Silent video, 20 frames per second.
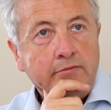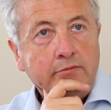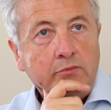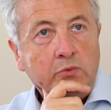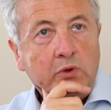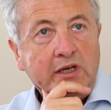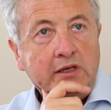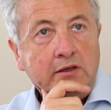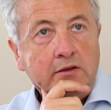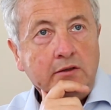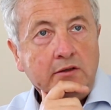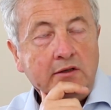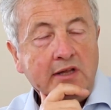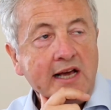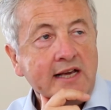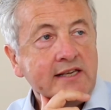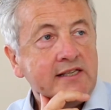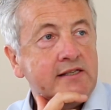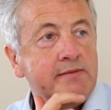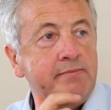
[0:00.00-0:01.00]
Well,
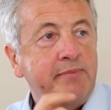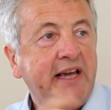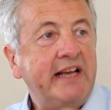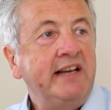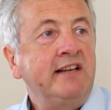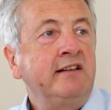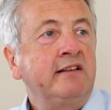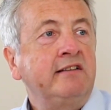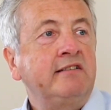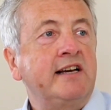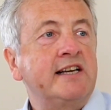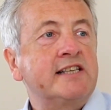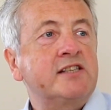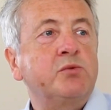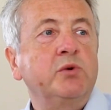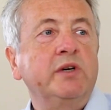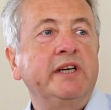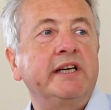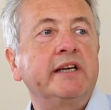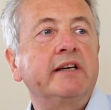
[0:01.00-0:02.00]
beginning of the
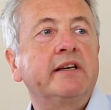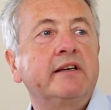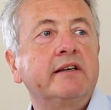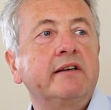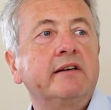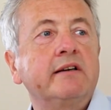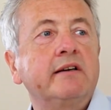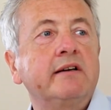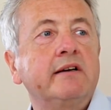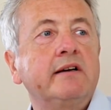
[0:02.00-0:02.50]
last week,